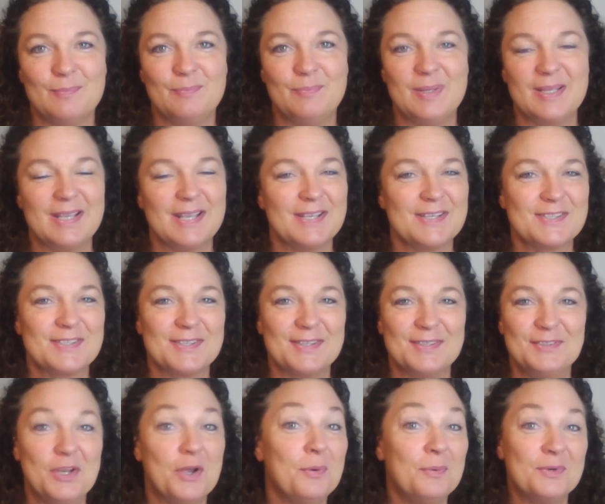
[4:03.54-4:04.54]
because
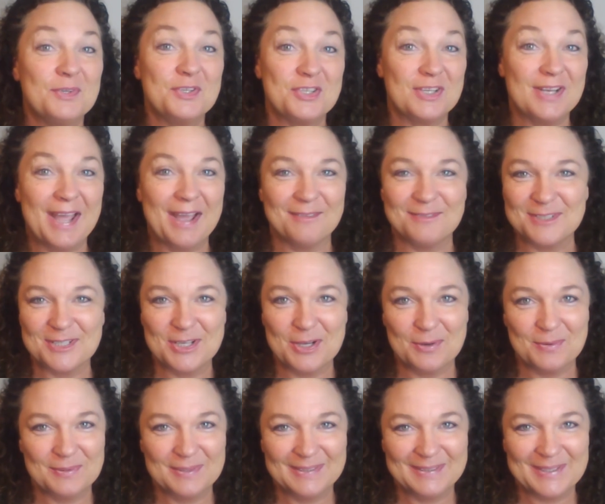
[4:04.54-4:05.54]
no one should have to go it